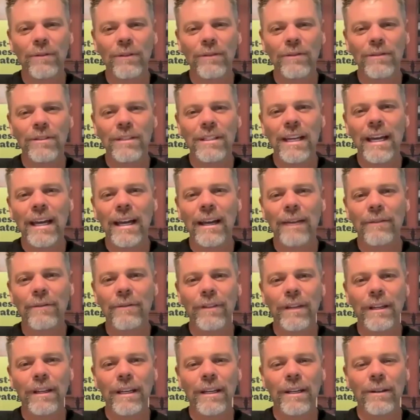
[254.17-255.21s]
of staff,
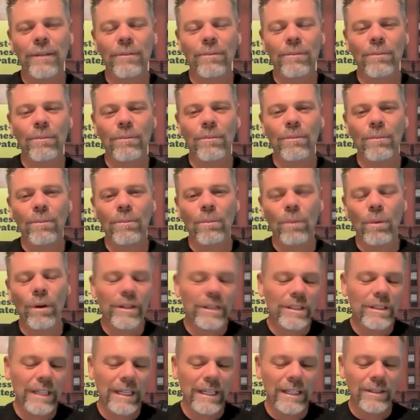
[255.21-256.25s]
and one of
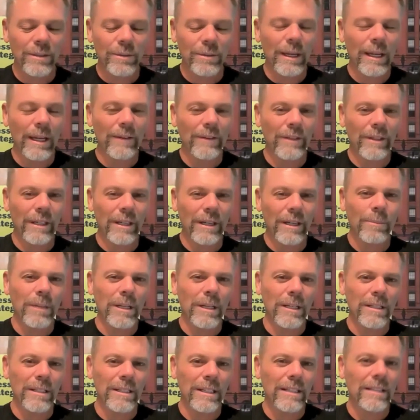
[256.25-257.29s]
the sayings we have in the
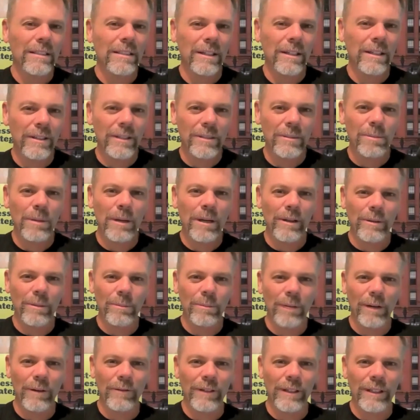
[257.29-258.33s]
company is that done is better than
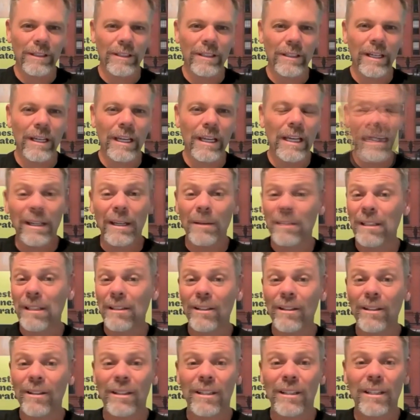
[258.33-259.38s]
perfect. I mean,
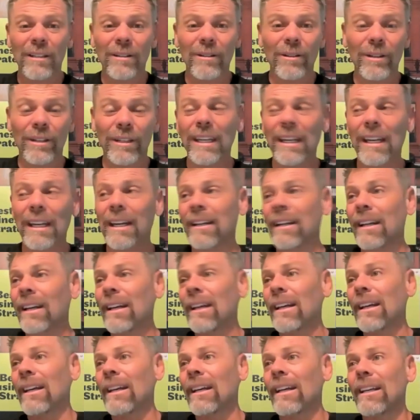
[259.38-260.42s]
look, you look at,
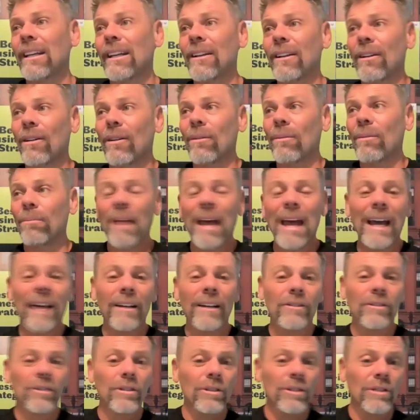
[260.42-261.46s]

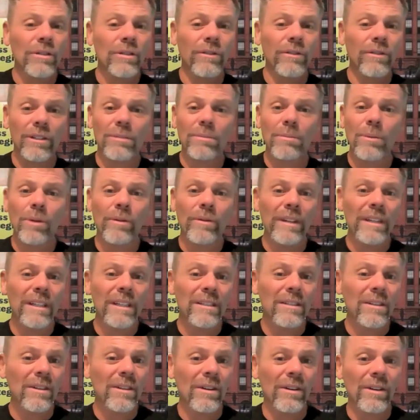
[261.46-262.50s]
actors' first
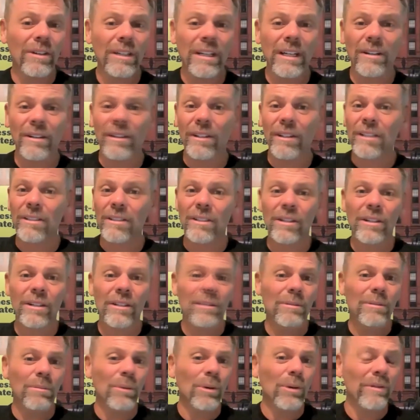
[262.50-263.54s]
movies aren't nearly as good as
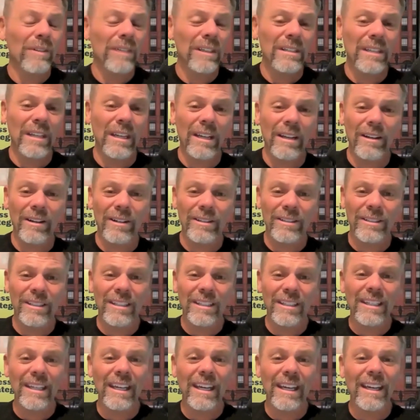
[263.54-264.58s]
the movies they are
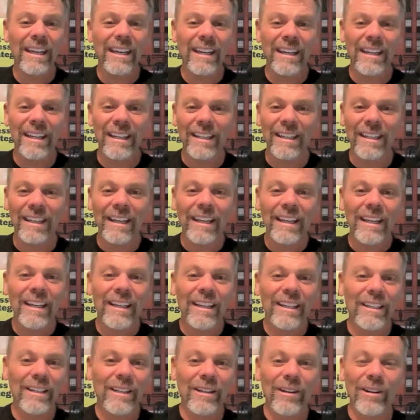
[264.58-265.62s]
today.
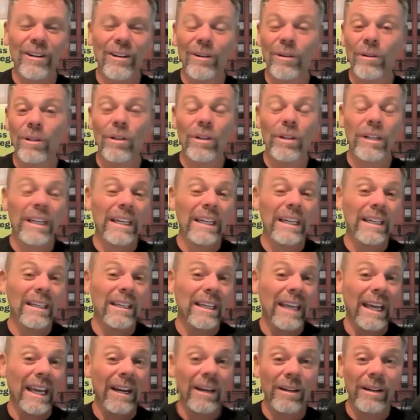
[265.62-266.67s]
You look at
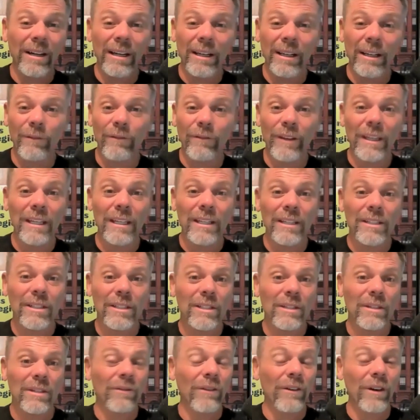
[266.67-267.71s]
Gary
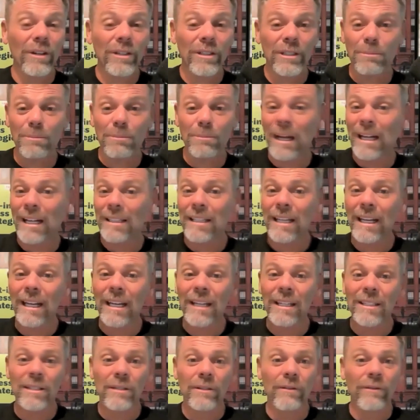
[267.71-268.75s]
V's first
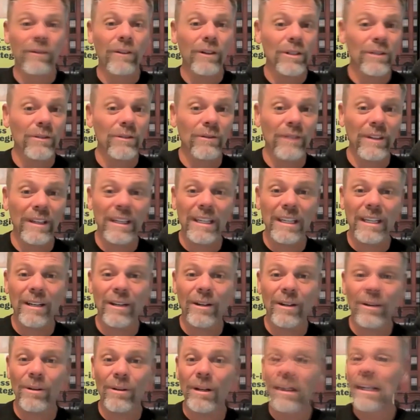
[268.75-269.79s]
podcast, first
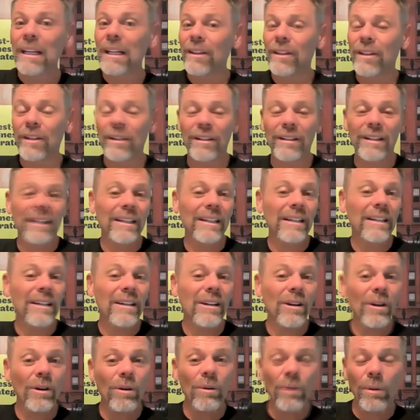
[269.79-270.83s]
video, they're
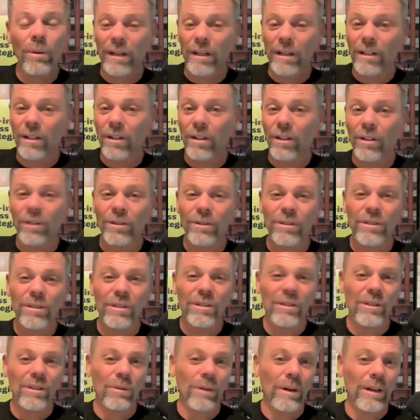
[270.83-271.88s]
nowhere close
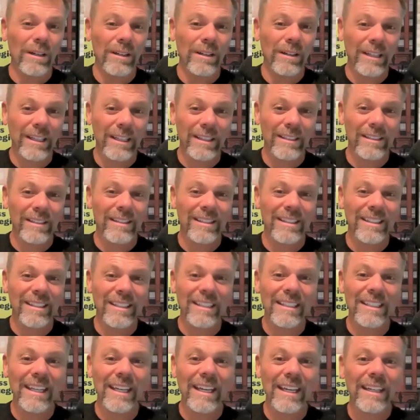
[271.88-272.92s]
to where it is
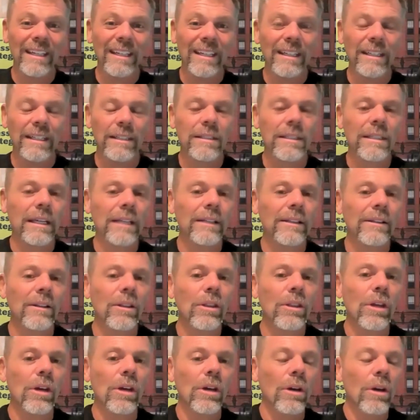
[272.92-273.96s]
today. It's like
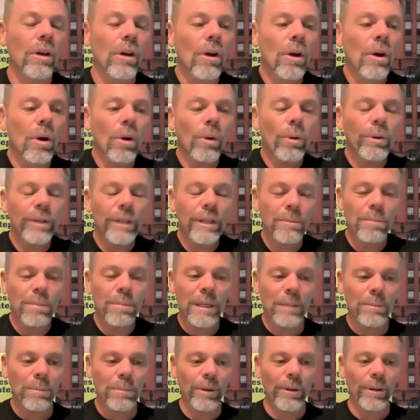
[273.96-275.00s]
the only
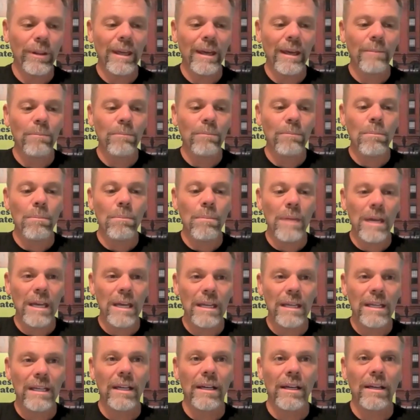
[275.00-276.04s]
people that
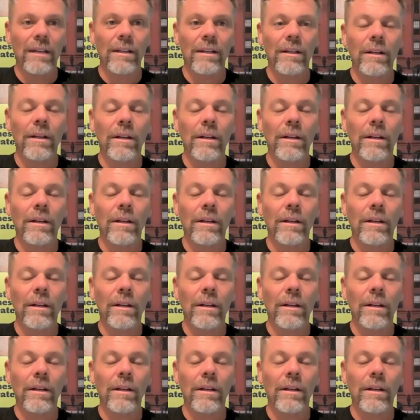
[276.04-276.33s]
make it